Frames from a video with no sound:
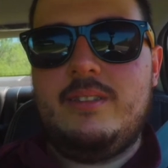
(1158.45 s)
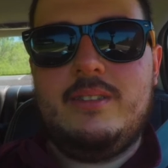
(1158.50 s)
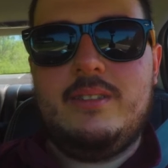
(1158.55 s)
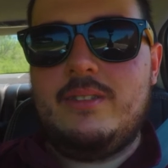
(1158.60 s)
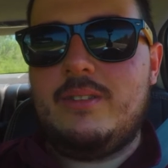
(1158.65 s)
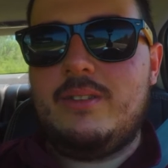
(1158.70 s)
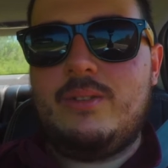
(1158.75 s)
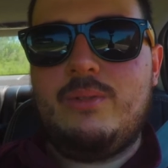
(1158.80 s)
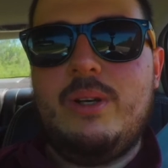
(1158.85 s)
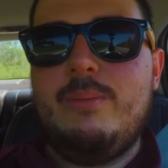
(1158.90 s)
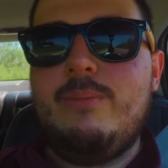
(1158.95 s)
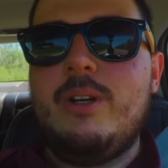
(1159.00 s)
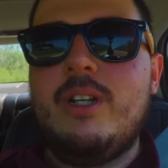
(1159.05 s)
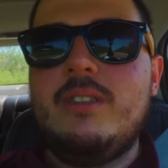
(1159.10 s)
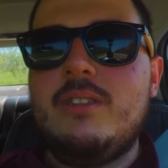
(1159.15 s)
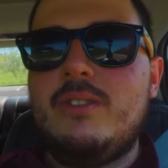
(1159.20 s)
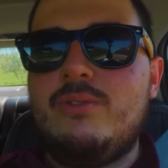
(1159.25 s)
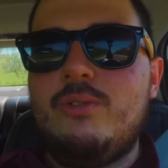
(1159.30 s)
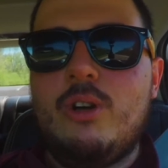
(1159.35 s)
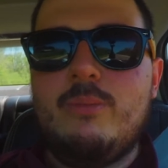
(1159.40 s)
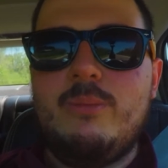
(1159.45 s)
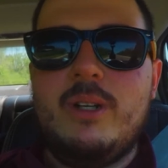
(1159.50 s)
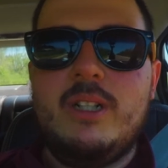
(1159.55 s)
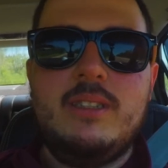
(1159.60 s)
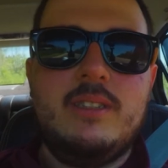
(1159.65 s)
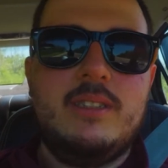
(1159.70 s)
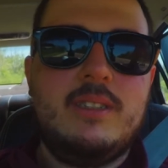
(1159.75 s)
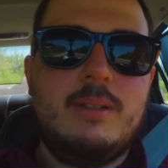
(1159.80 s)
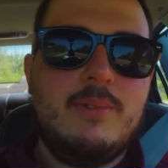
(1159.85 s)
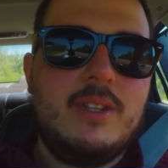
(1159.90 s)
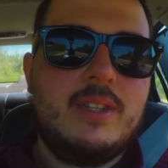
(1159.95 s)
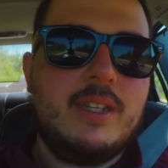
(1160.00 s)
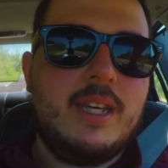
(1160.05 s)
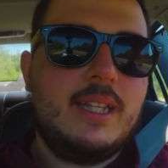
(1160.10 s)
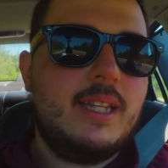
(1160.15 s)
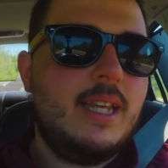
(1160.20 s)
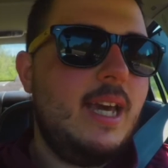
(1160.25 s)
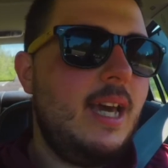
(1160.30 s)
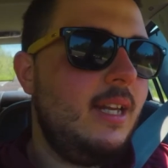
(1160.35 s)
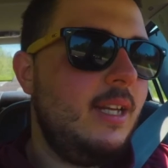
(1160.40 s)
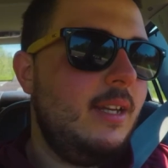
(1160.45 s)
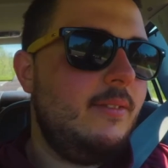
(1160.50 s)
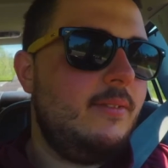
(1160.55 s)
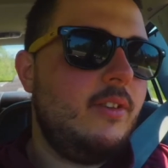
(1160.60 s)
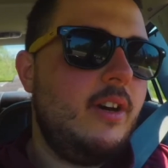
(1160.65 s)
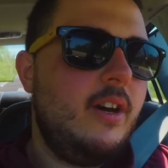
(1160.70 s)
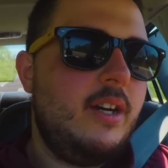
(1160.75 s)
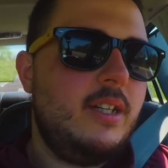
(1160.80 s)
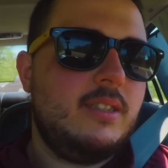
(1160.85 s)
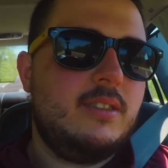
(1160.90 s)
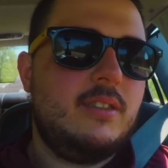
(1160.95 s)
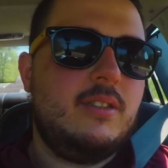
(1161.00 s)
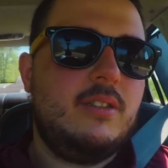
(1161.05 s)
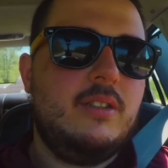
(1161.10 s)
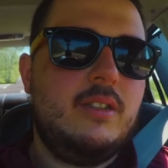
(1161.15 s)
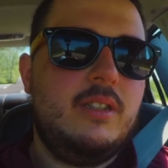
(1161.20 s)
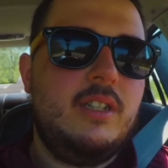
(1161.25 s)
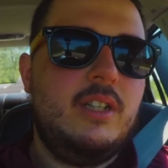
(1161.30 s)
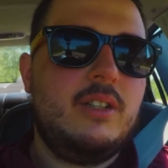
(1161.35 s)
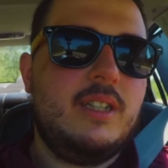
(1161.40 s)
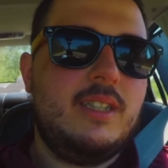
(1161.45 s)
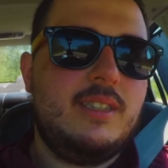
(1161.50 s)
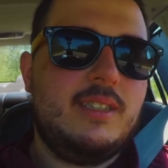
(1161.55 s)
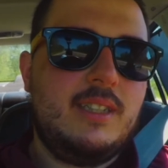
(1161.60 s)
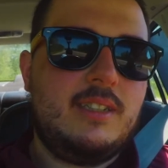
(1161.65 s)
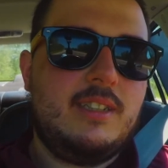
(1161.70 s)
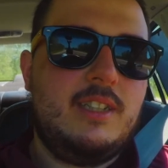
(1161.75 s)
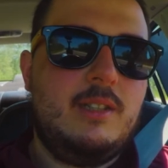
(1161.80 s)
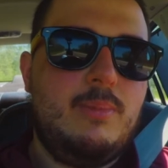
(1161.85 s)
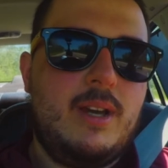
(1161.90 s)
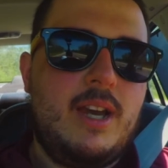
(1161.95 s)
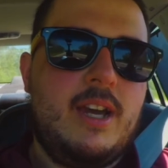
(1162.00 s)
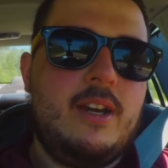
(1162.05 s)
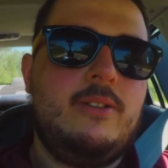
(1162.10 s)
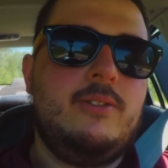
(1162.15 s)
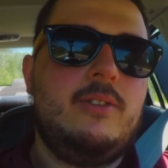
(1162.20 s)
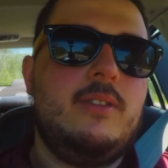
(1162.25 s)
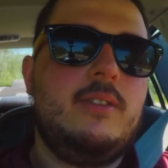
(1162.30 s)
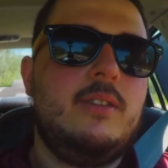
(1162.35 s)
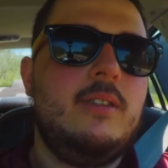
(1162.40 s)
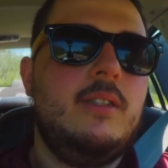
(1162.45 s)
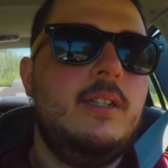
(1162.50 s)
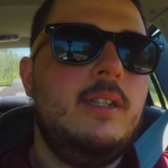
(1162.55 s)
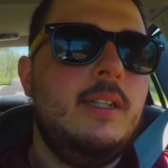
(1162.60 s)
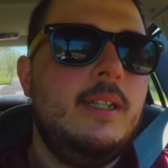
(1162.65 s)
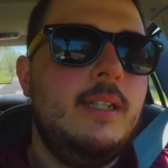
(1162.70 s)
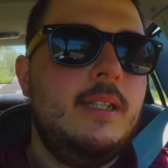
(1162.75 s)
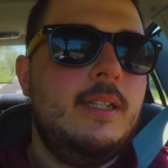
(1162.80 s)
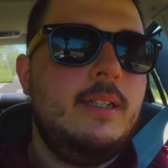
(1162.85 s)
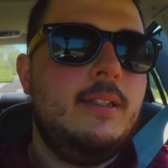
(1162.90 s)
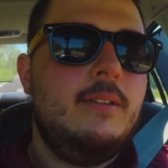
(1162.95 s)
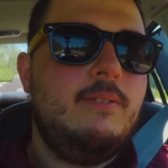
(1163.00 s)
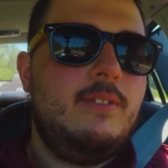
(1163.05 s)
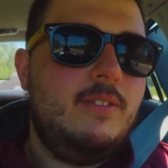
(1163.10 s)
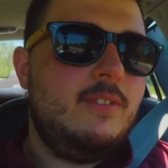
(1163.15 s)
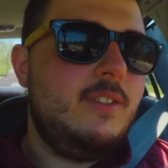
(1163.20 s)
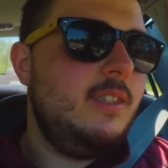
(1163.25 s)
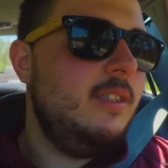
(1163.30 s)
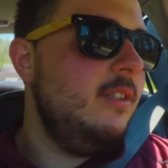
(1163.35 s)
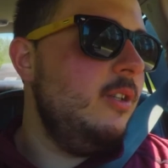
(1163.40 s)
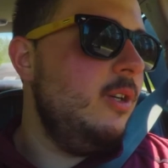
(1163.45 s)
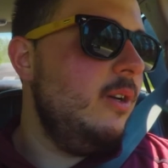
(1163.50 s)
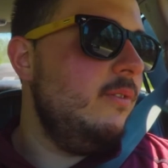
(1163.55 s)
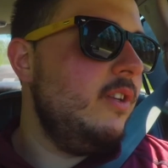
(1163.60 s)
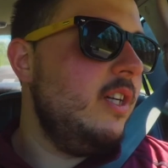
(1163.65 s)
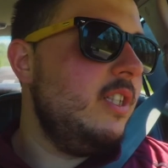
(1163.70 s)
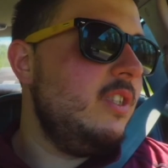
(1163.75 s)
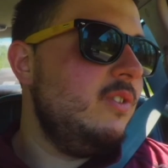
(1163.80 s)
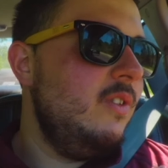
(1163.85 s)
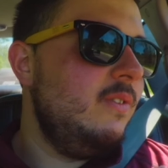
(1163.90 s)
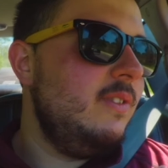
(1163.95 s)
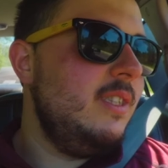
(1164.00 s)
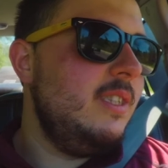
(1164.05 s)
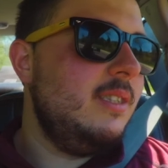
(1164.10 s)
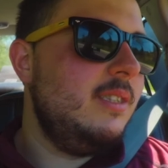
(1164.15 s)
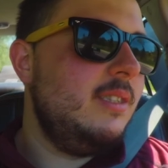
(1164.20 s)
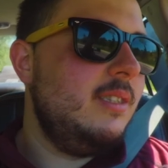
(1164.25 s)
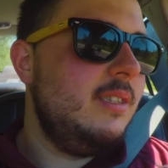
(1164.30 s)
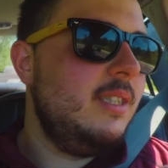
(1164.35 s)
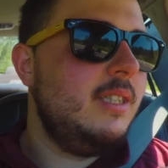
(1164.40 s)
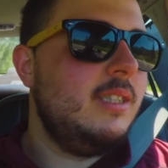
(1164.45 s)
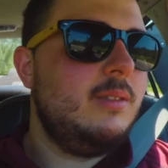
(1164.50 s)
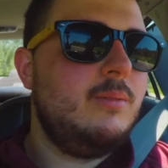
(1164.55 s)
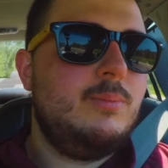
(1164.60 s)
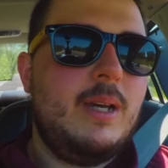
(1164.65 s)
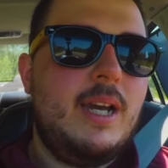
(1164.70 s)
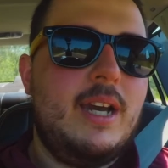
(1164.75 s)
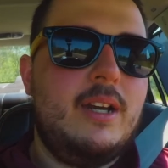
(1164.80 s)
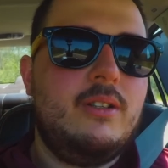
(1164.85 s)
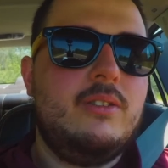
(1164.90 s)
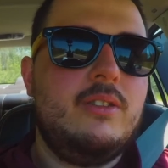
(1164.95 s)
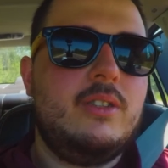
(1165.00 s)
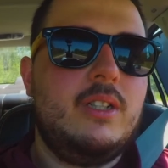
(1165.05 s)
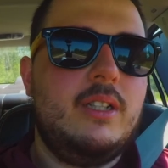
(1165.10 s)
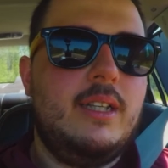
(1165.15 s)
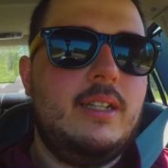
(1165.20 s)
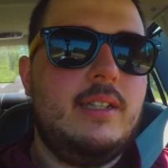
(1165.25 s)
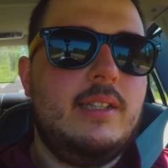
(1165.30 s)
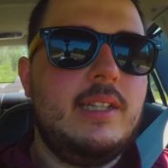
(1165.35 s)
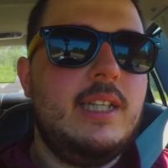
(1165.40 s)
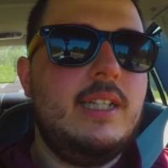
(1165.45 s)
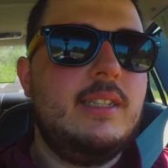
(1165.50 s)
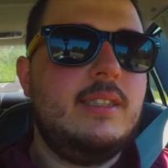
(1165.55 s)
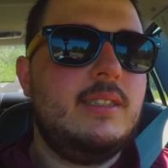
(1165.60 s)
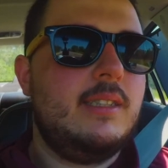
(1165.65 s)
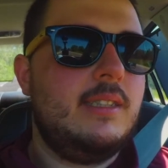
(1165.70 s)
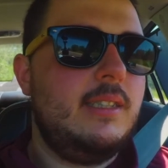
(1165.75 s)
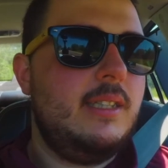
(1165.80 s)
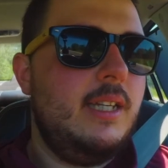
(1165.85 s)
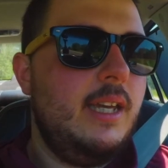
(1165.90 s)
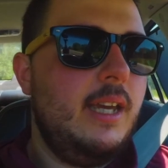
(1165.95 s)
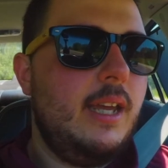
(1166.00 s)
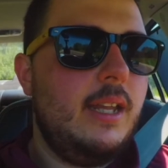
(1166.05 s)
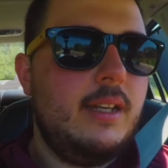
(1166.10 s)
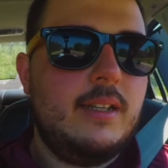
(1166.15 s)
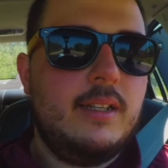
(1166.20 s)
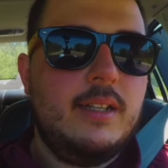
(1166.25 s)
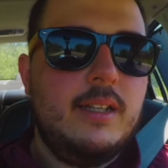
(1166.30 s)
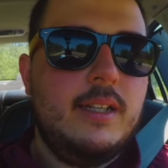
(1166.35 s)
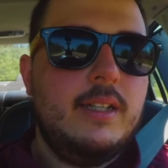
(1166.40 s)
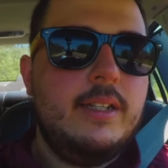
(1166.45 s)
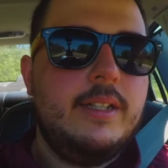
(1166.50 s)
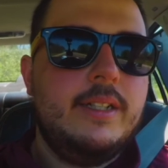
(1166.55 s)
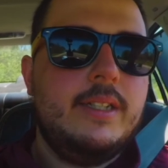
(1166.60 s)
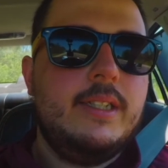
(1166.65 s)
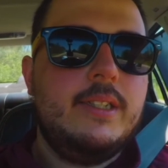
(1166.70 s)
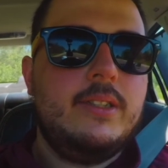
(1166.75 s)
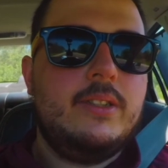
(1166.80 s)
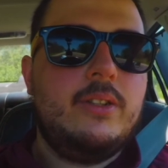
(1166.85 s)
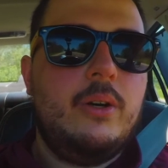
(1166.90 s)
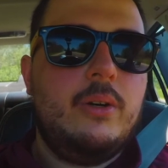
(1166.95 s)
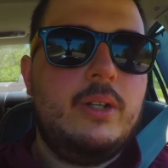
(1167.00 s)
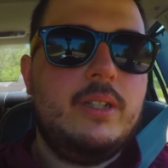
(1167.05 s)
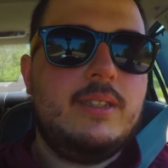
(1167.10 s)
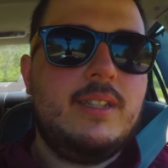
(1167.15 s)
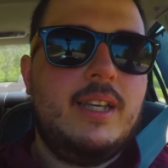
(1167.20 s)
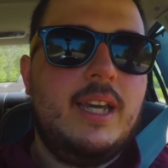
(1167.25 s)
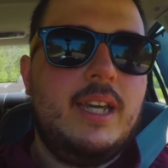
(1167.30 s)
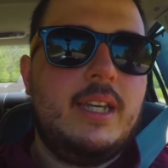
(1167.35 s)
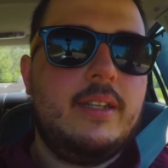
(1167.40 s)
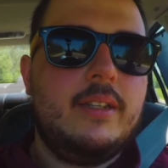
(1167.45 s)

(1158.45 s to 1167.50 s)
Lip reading: 3 months, 4 months, something like that, and I've lost nearly 60 pounds. I've lost 56 pounds at least. And so it's like,